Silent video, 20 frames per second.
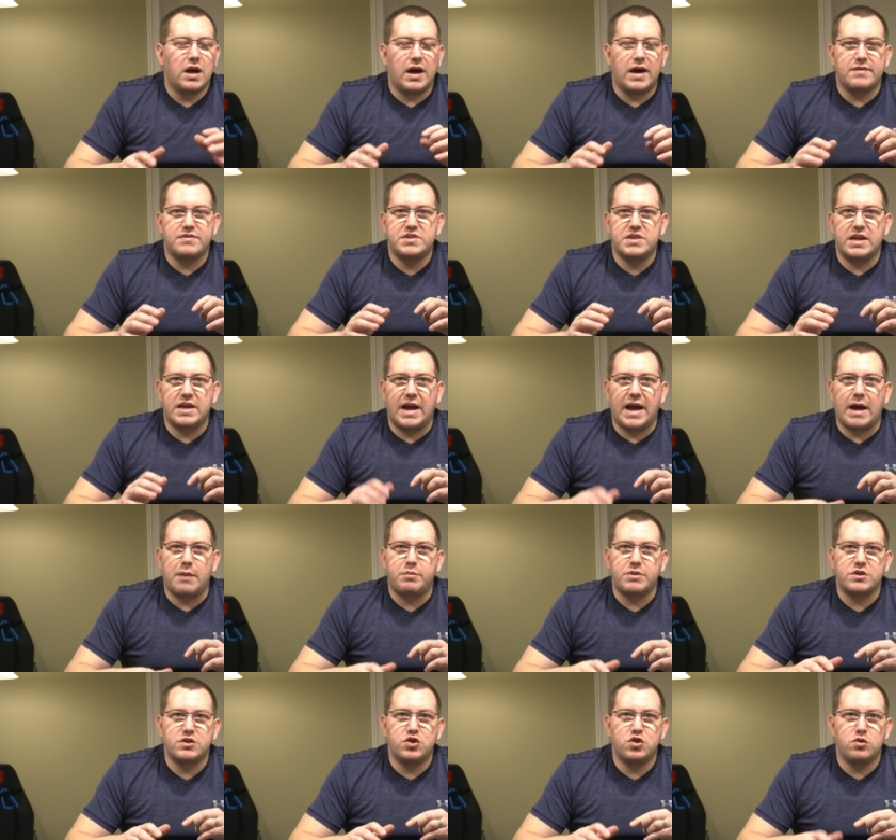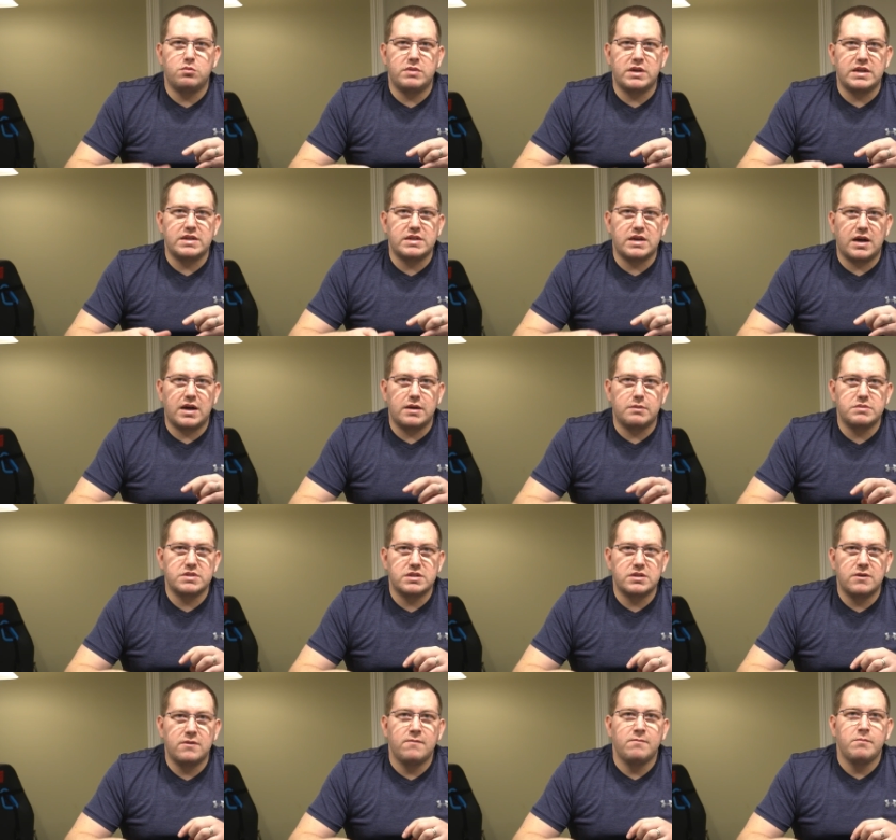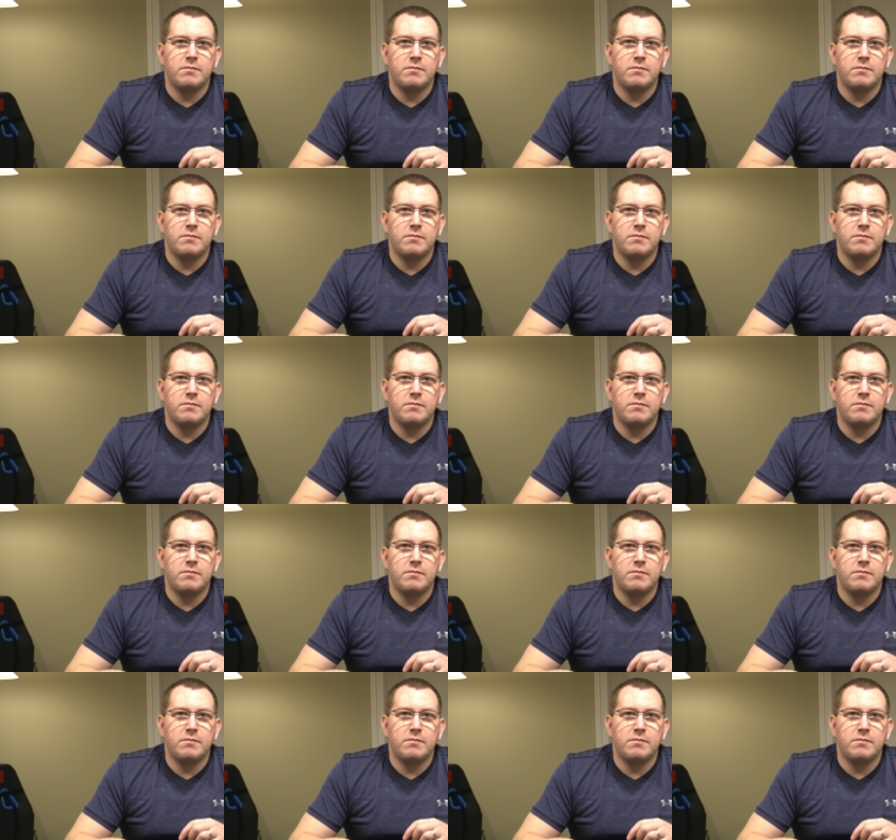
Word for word: I've seen it happen too many times.